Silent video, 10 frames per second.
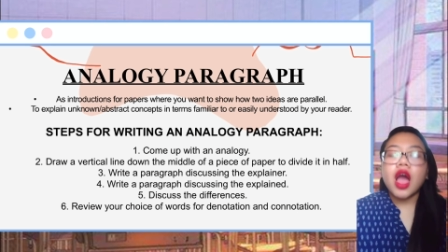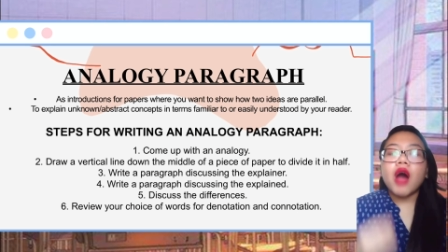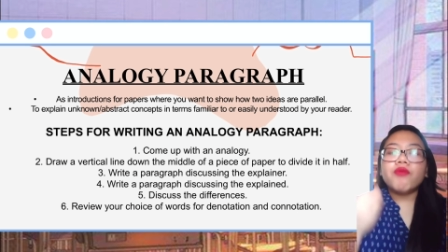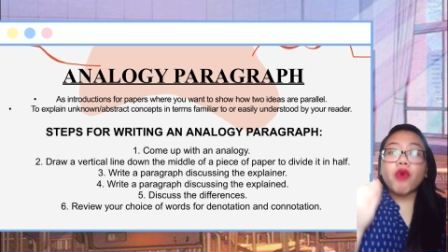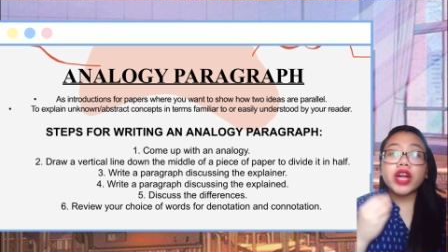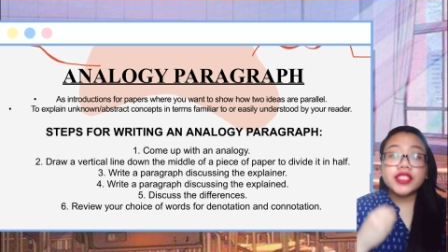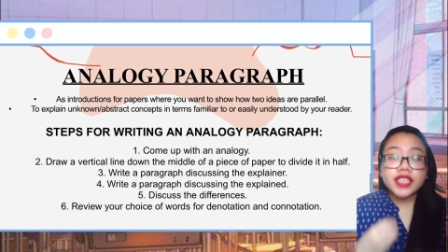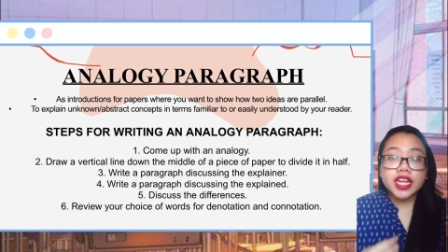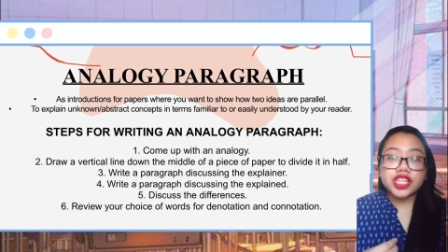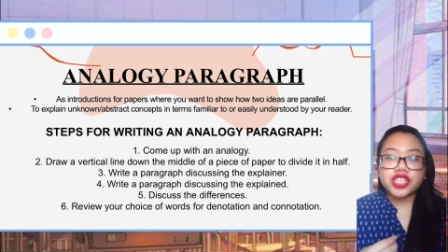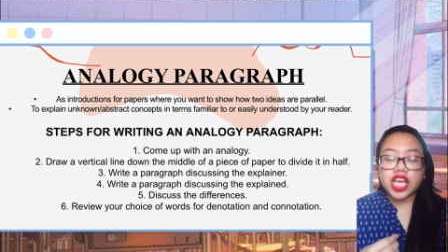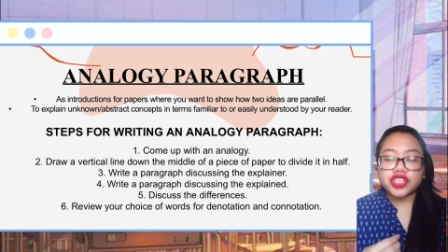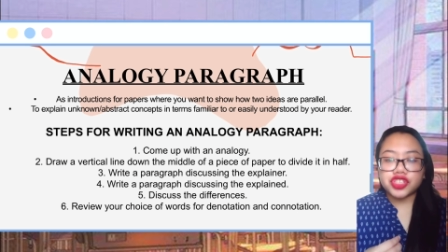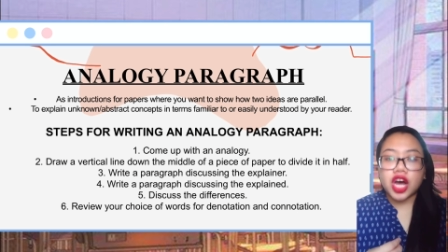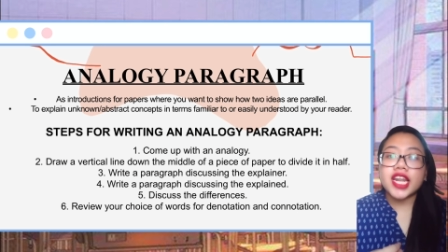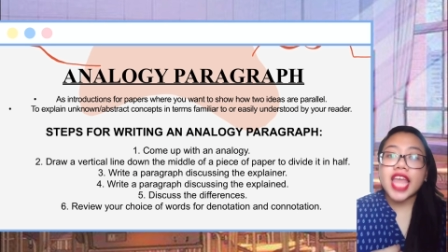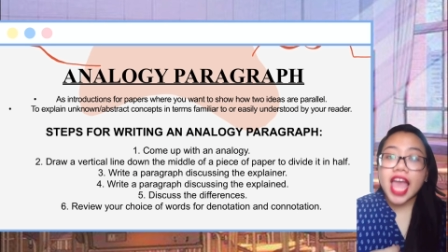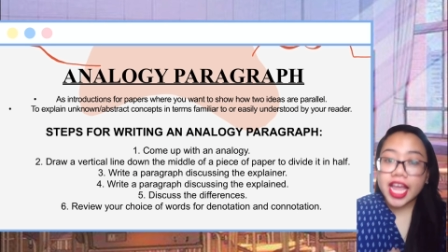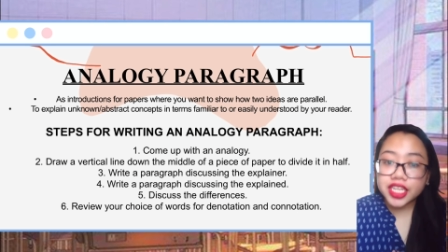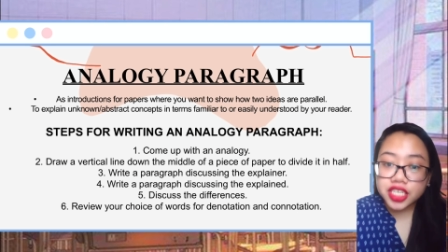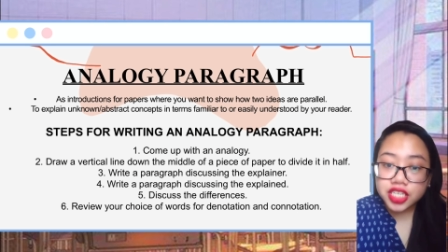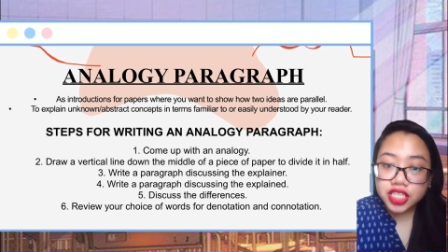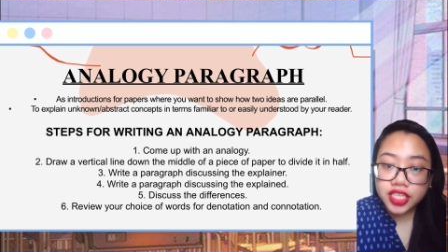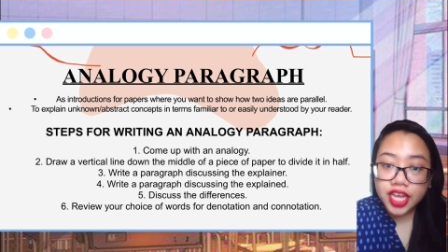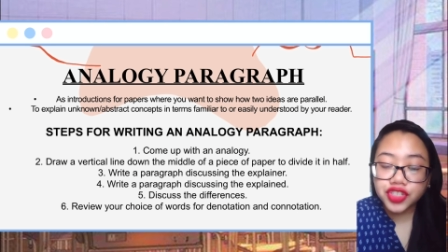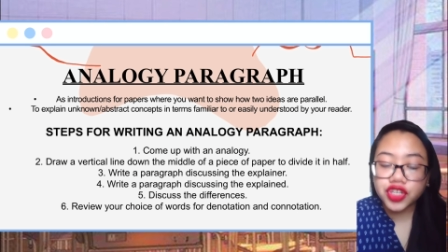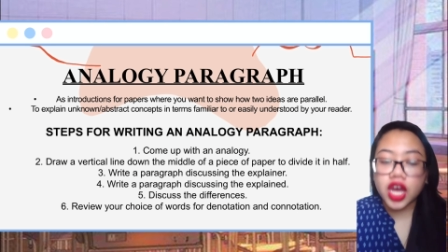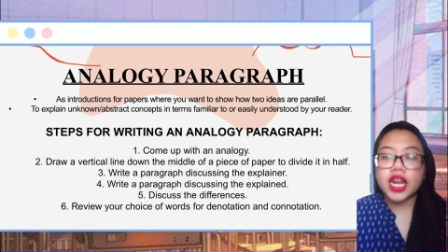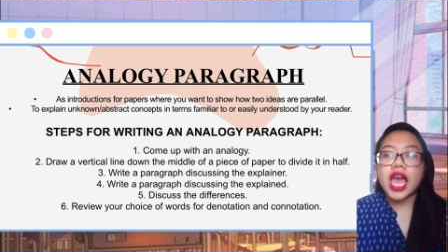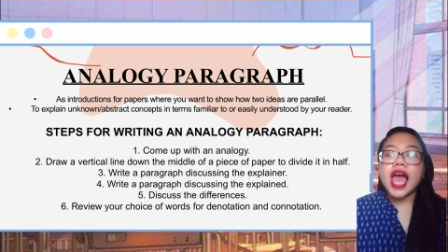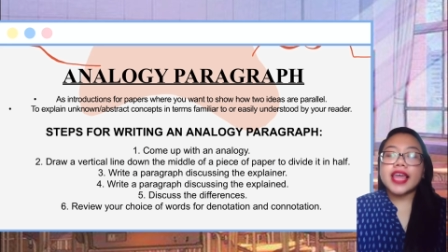for denotation and connotation.